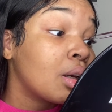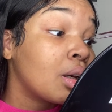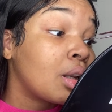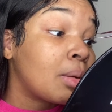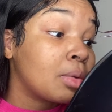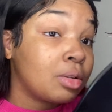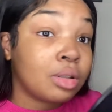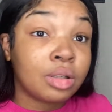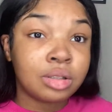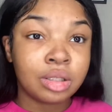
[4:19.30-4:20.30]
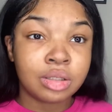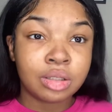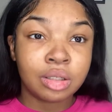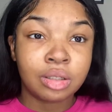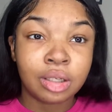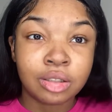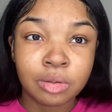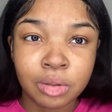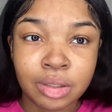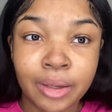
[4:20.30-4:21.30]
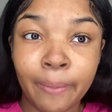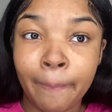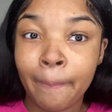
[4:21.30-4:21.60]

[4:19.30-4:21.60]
And I'm using a 16, as you can see.